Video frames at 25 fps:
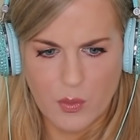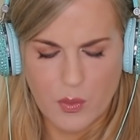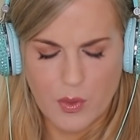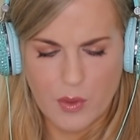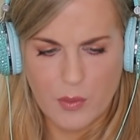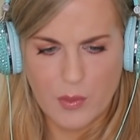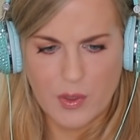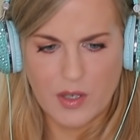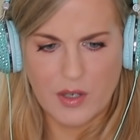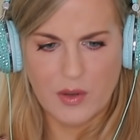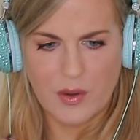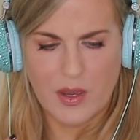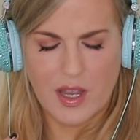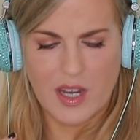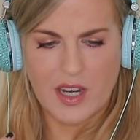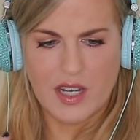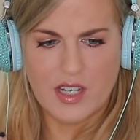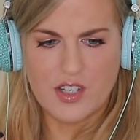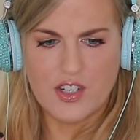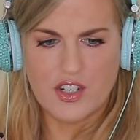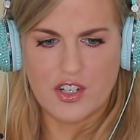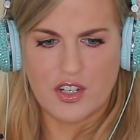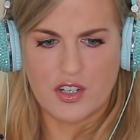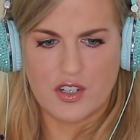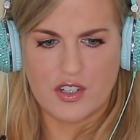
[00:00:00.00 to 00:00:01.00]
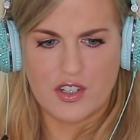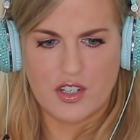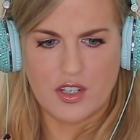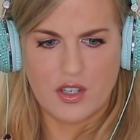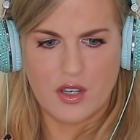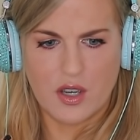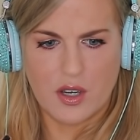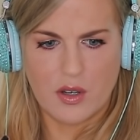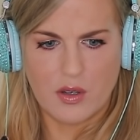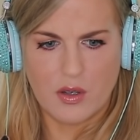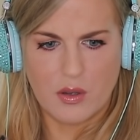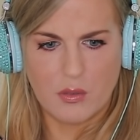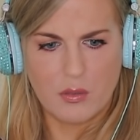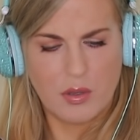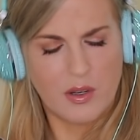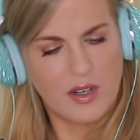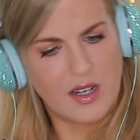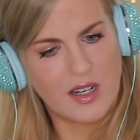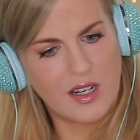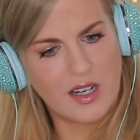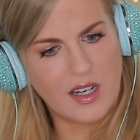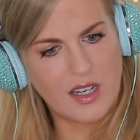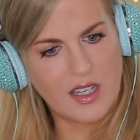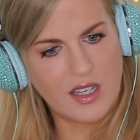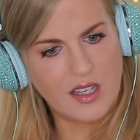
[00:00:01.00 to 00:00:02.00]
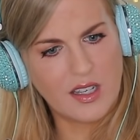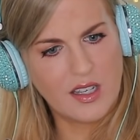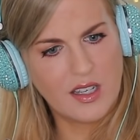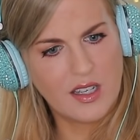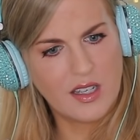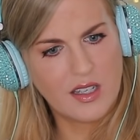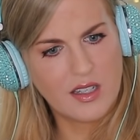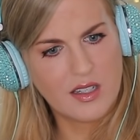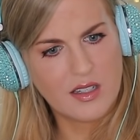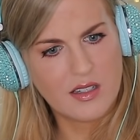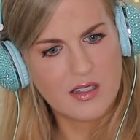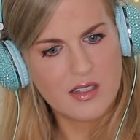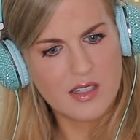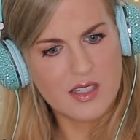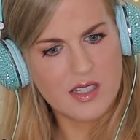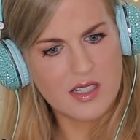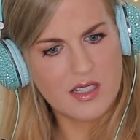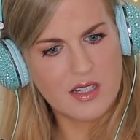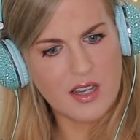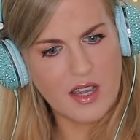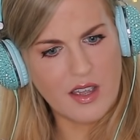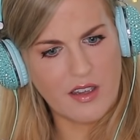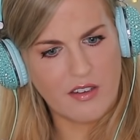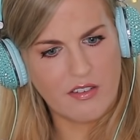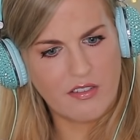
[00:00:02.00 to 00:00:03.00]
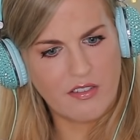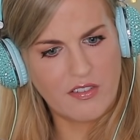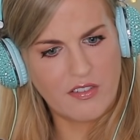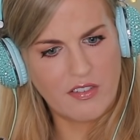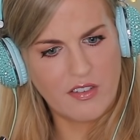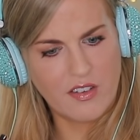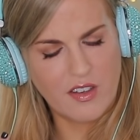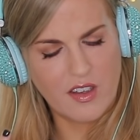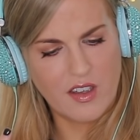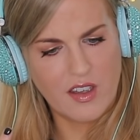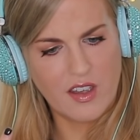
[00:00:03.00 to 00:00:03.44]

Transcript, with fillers: or when you get injured, you go completely stiff.